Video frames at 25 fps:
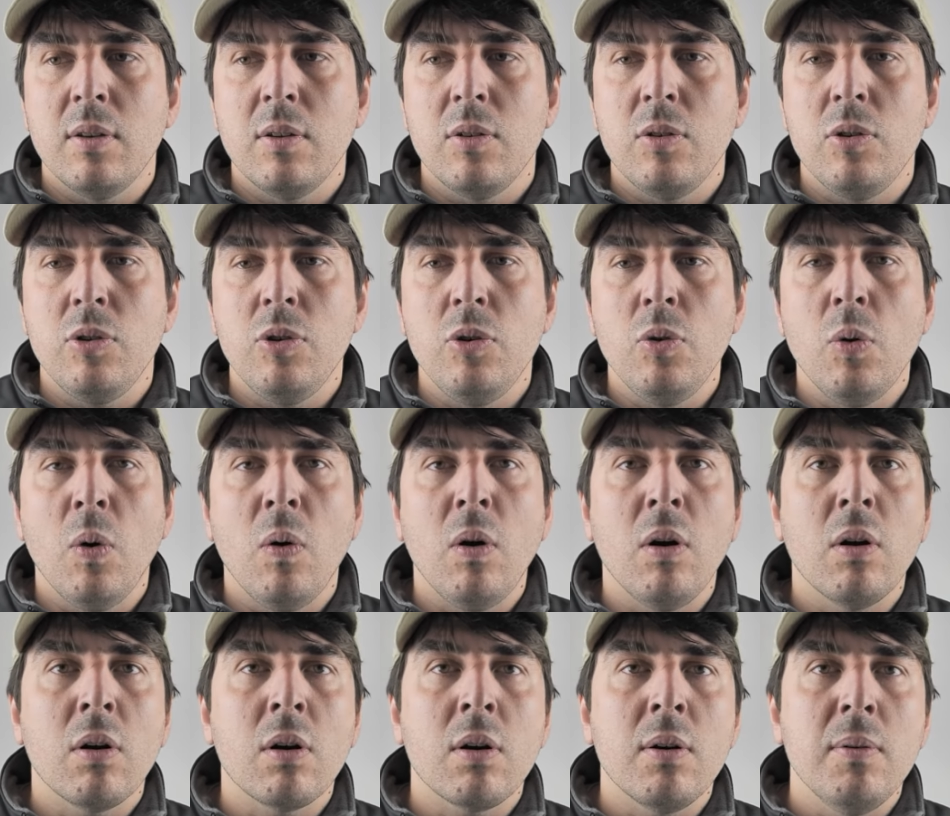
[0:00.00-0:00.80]
you
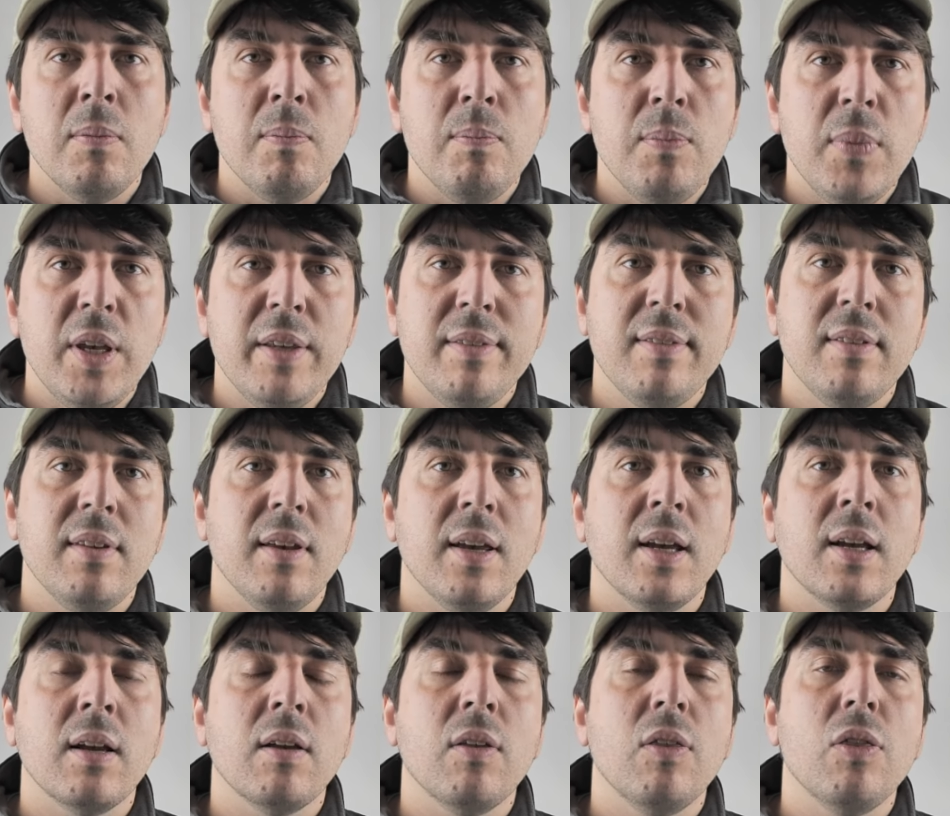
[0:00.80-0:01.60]
are
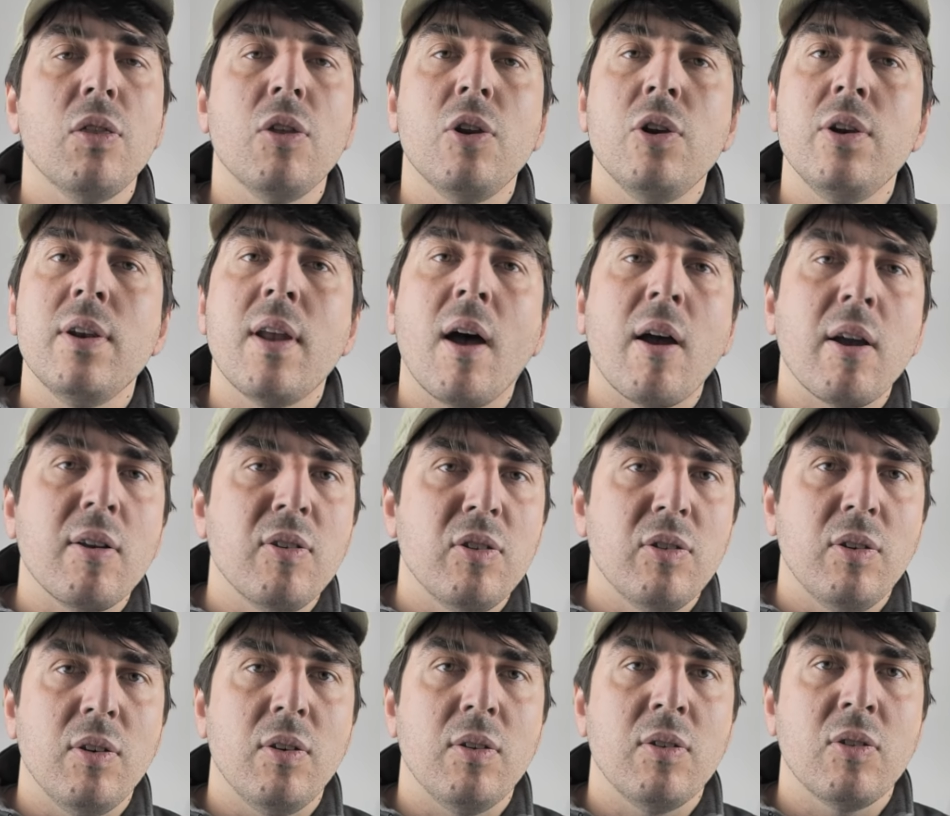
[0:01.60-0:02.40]
missing the
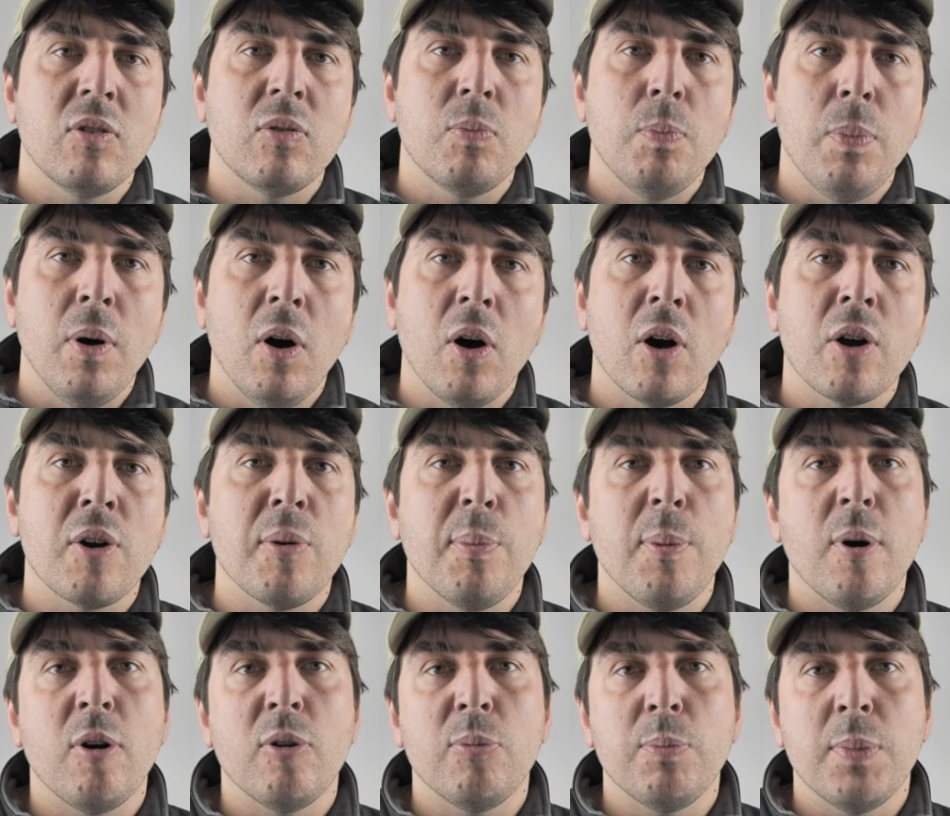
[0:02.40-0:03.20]
nicest part
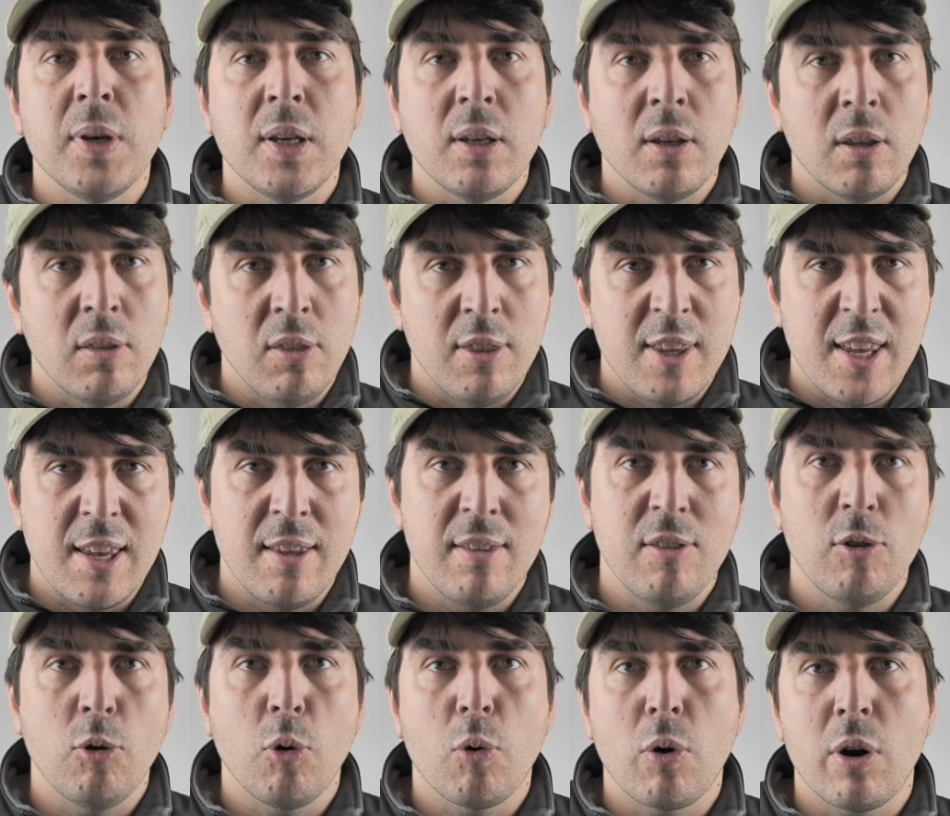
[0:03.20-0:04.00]
about being in the
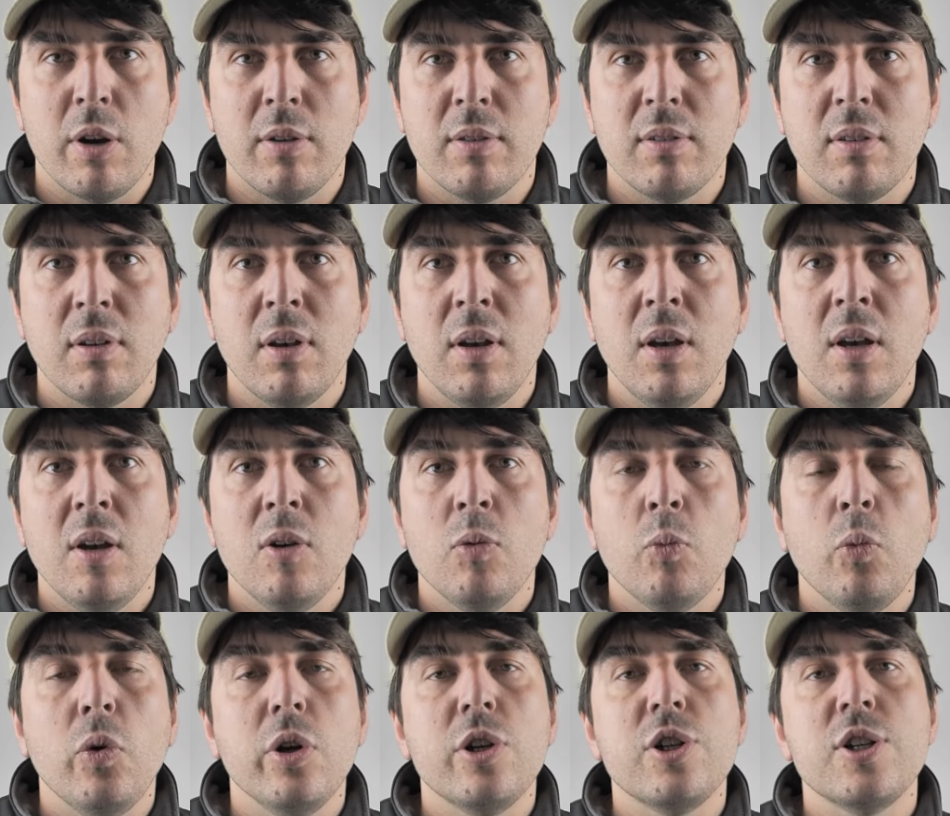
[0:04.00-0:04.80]
Azores,
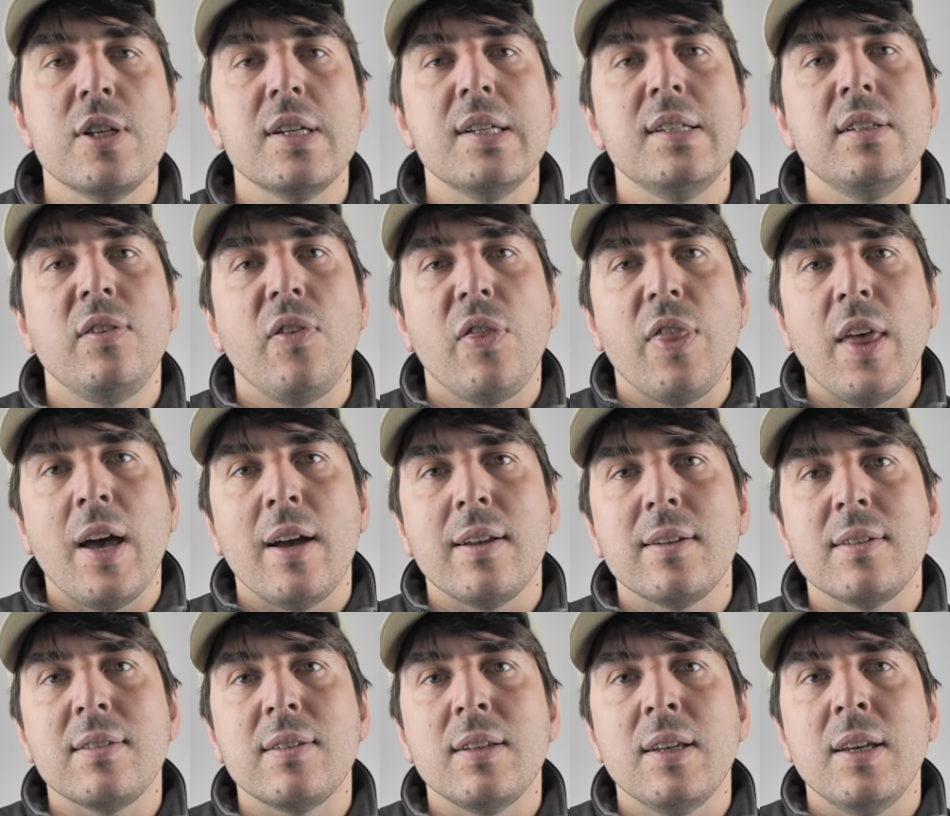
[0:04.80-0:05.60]
which is
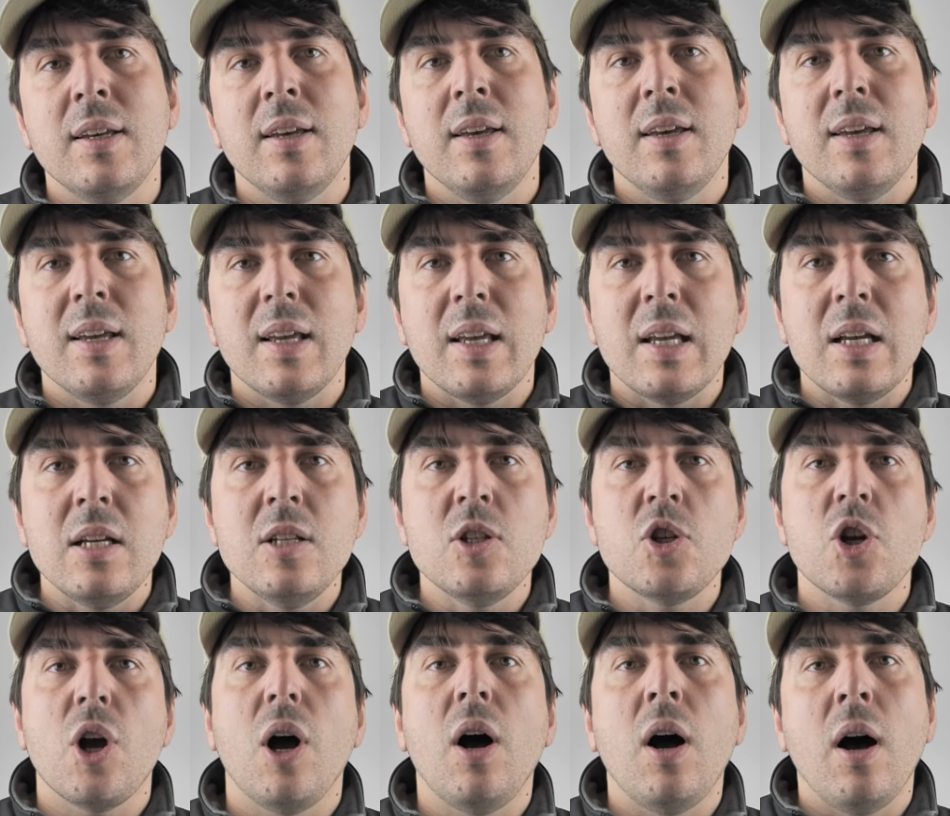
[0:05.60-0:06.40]
that
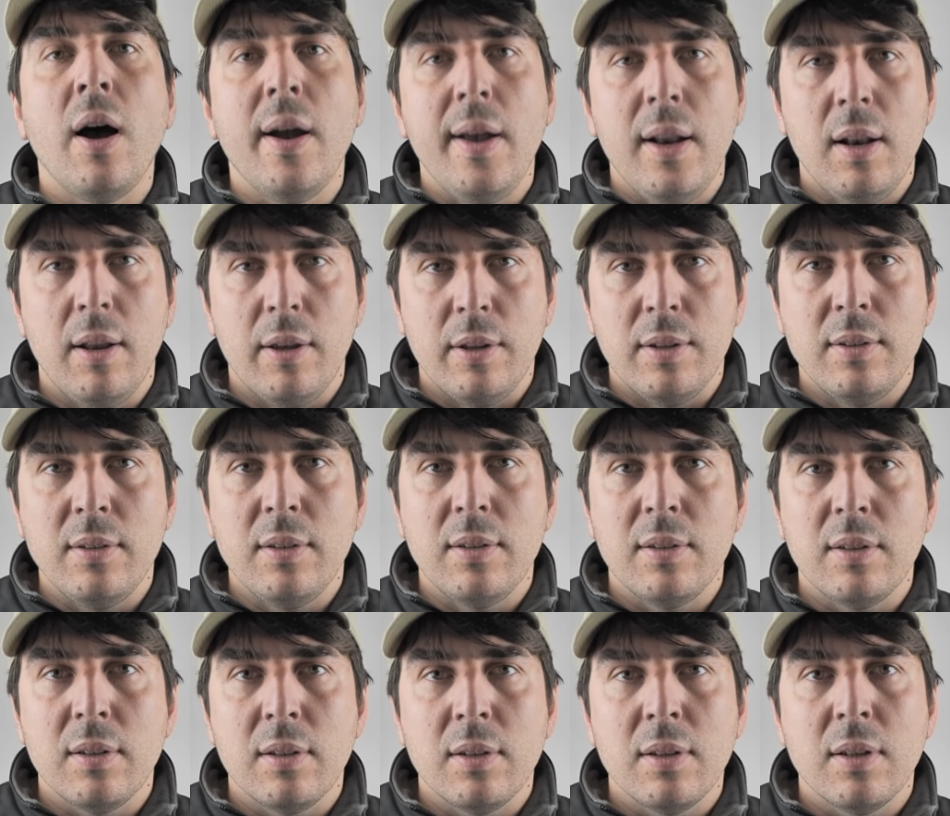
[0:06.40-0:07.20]
each island
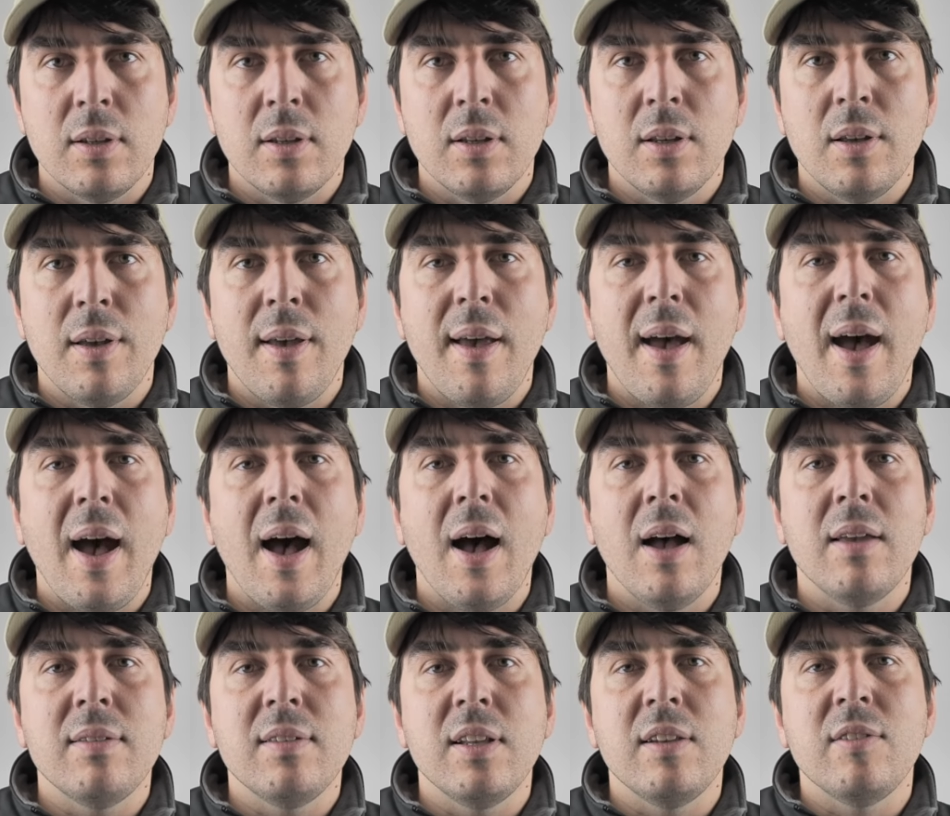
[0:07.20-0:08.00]

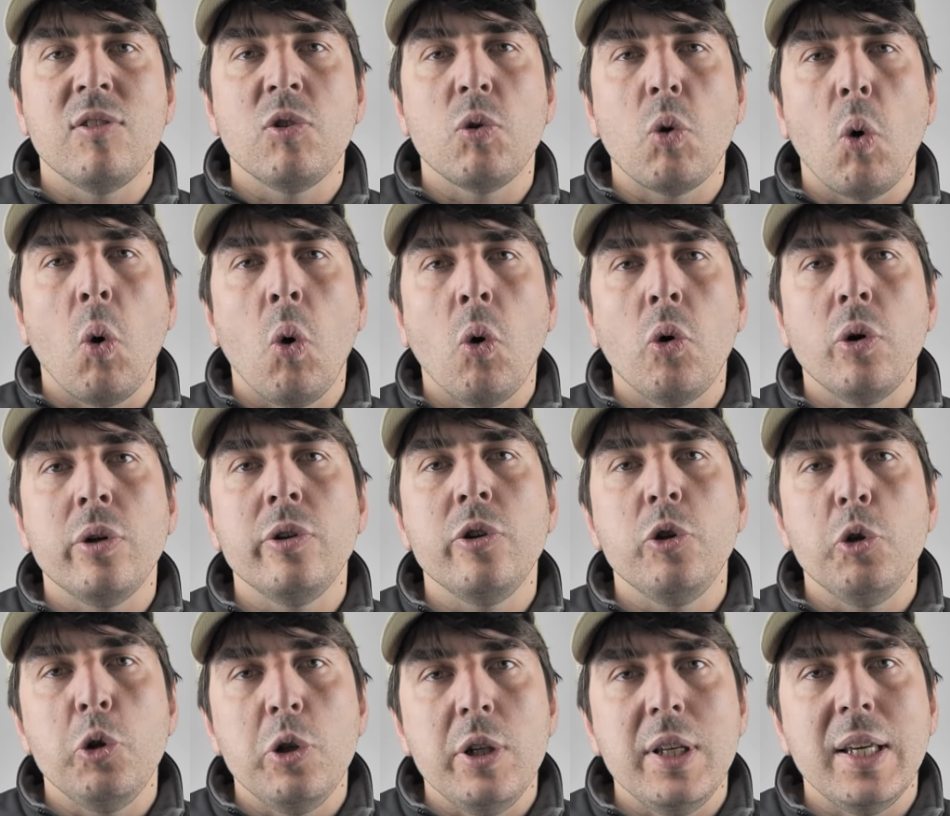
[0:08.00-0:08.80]
has its own
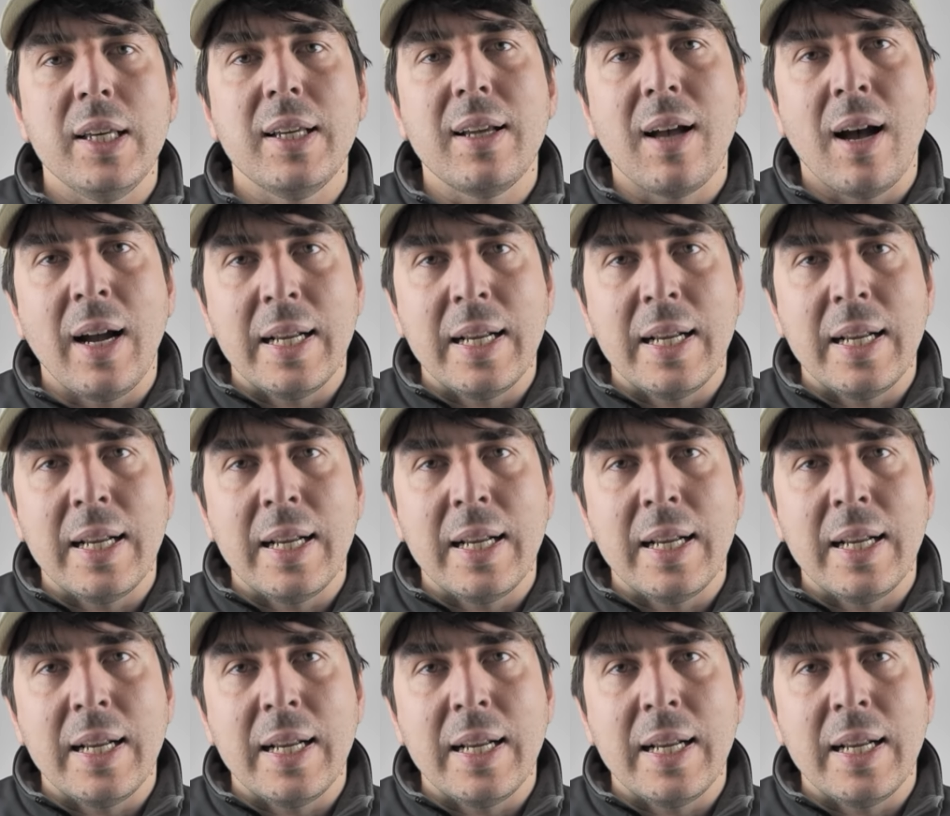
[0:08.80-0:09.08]
unique